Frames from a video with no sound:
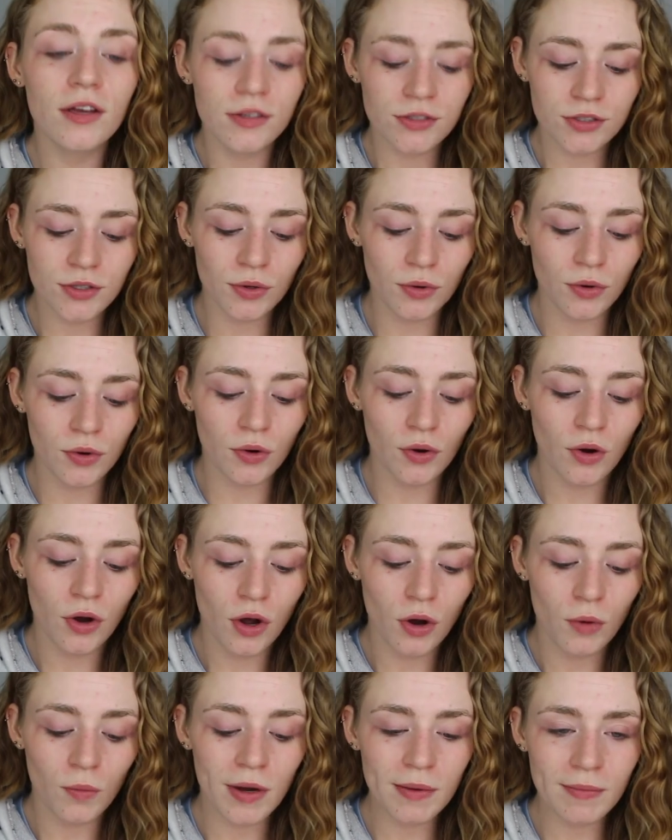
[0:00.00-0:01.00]
So
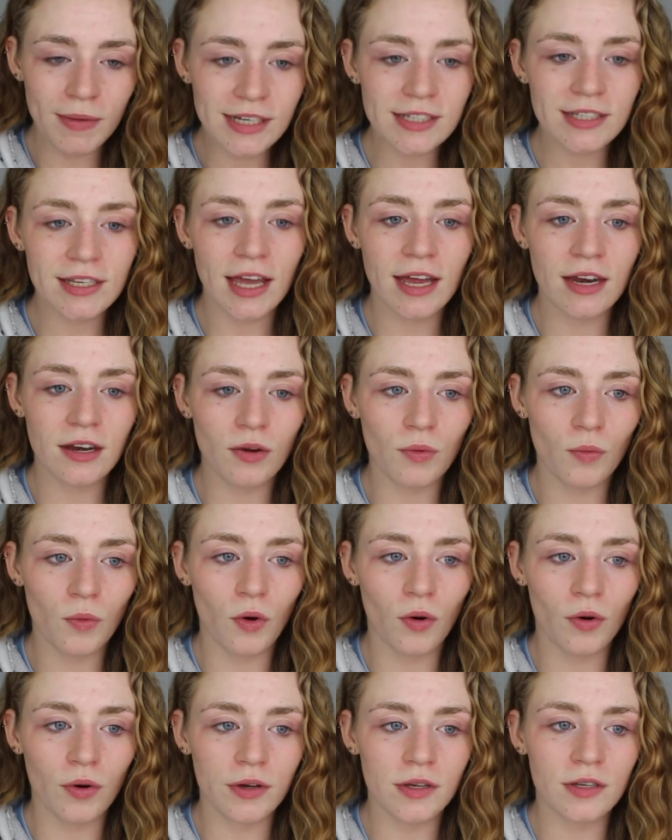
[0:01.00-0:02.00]
when my skin
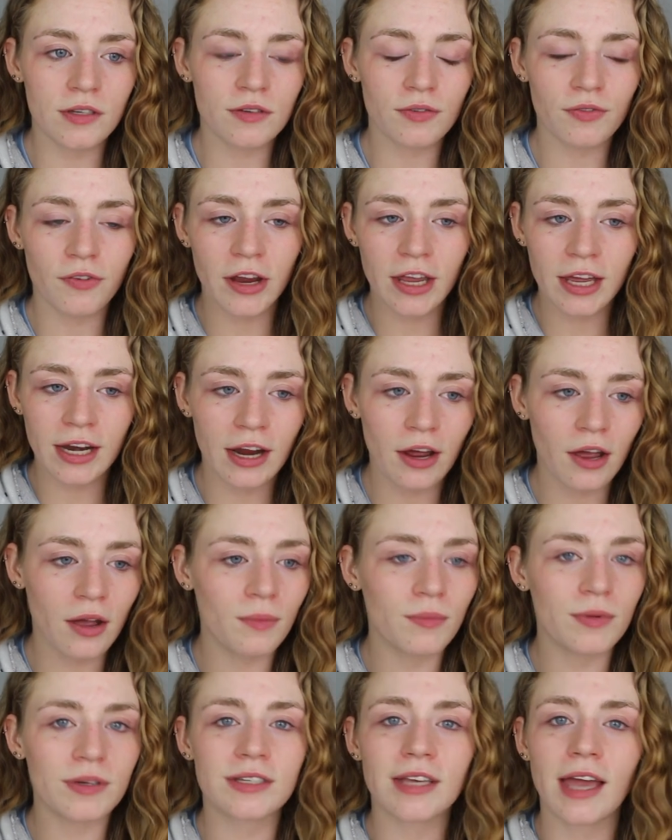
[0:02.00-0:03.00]
was freaking out
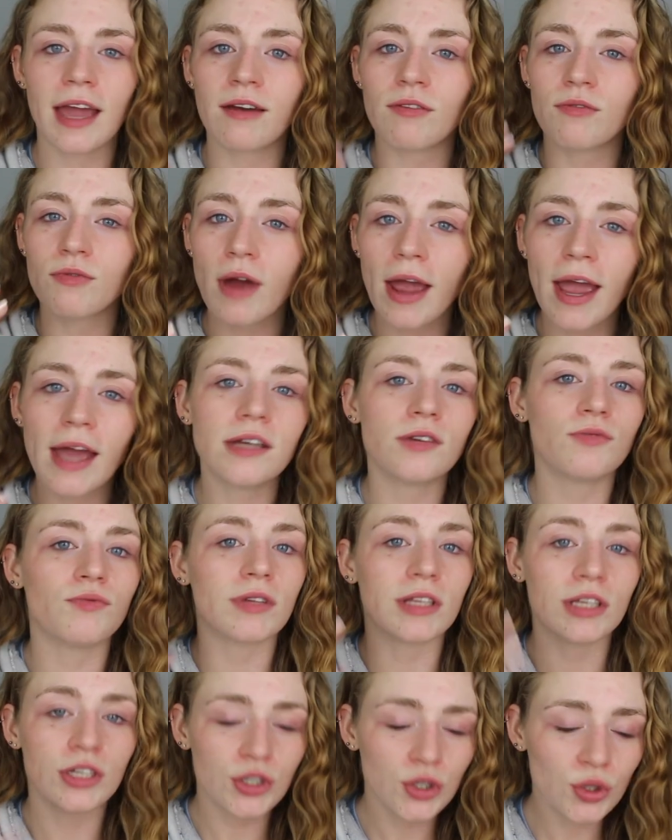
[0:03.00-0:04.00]
and was getting red and
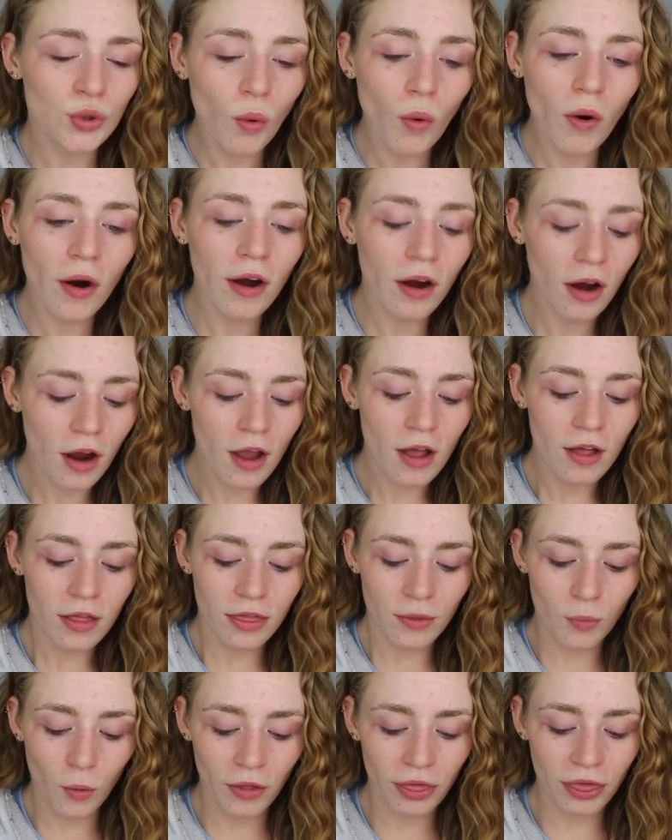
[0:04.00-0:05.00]
really sore,
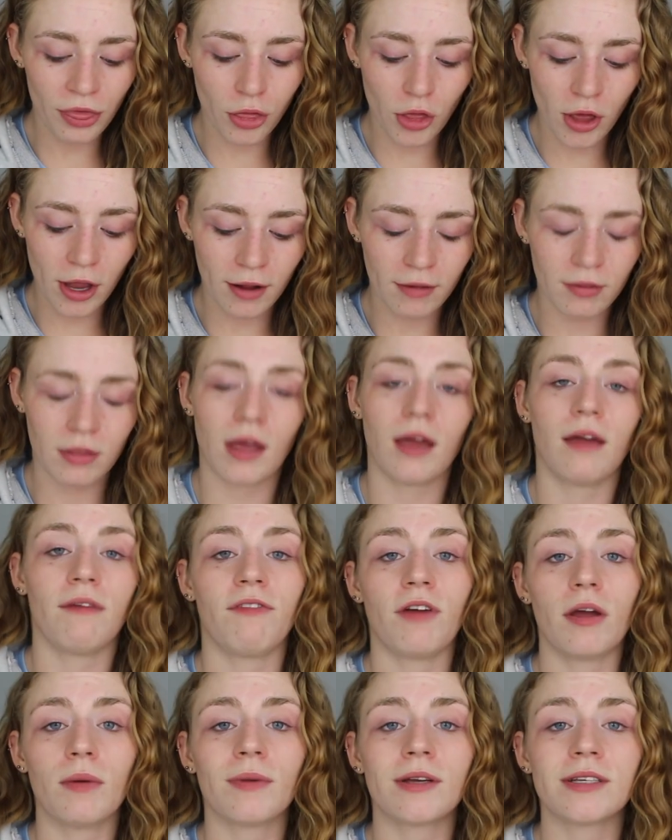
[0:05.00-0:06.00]
the one thing that I
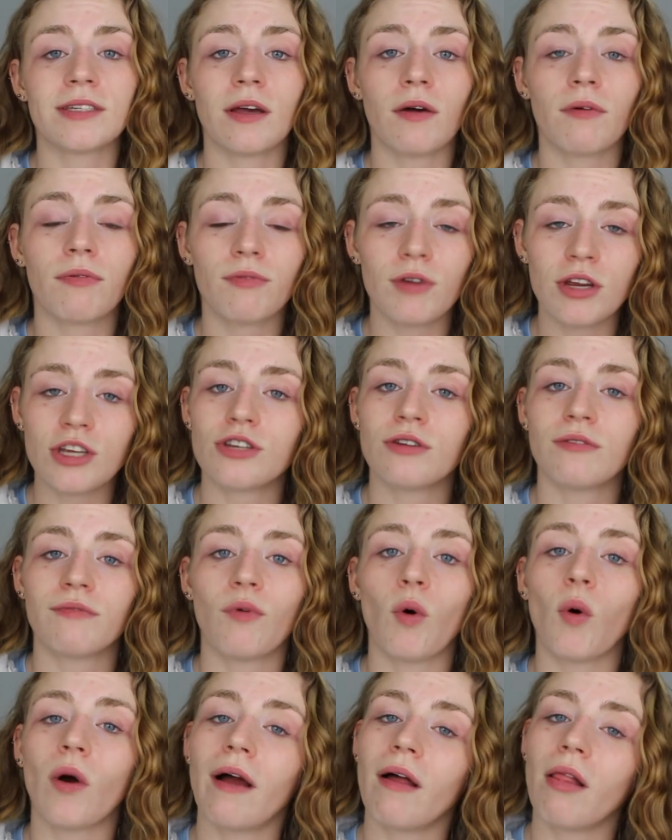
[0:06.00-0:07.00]
found myself reaching
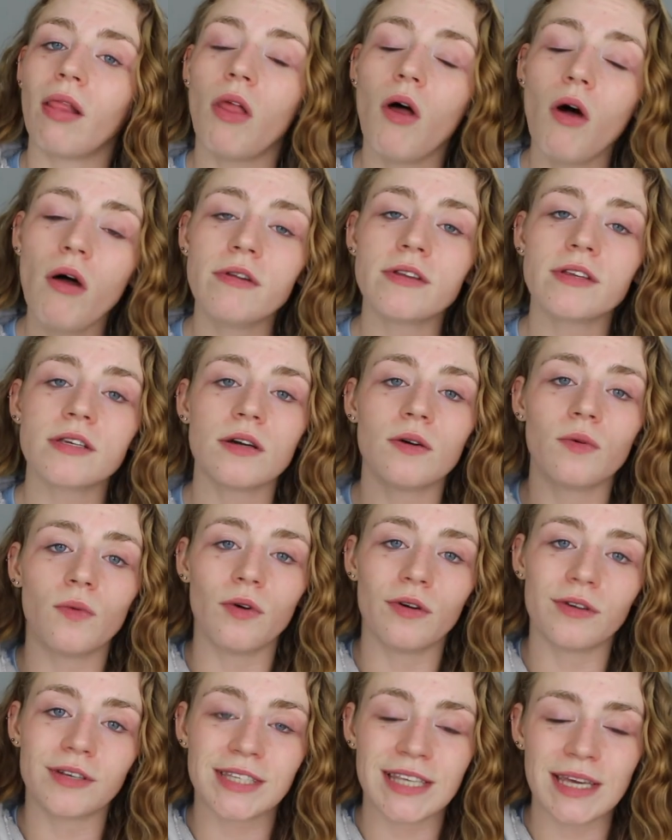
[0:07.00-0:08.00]
for a lot
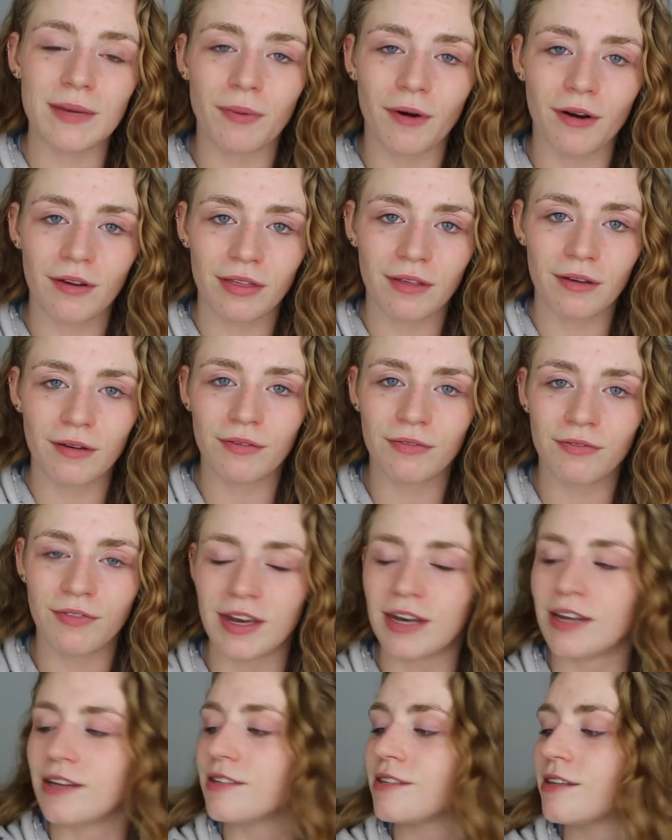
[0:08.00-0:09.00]
was the Birth of
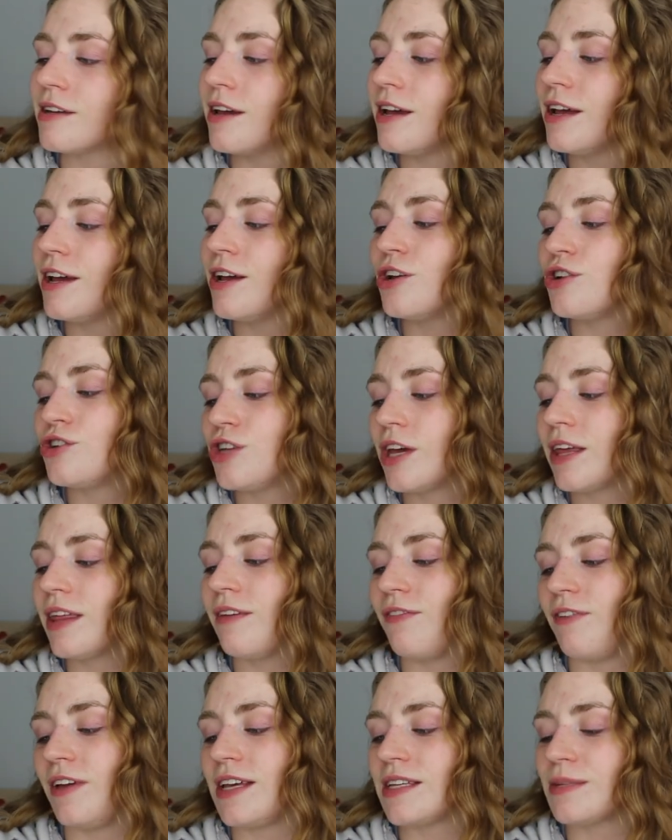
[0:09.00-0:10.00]
Venus
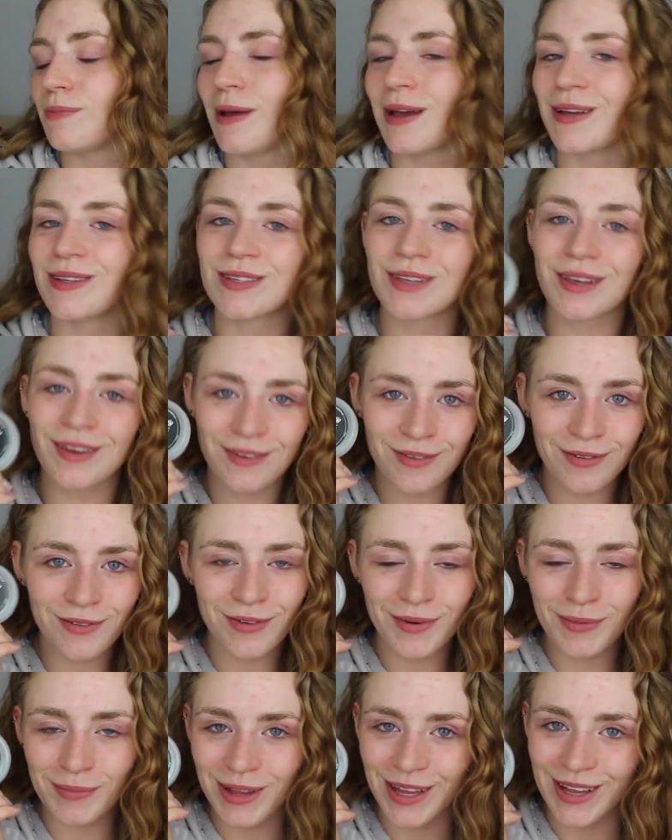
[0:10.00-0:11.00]
Jelly Face Mask
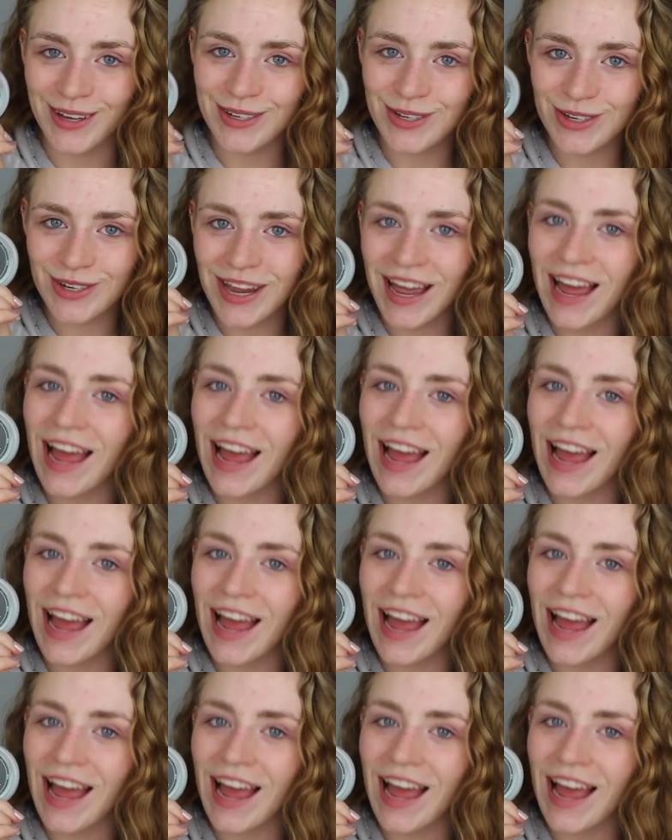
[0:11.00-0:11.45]
from Lush.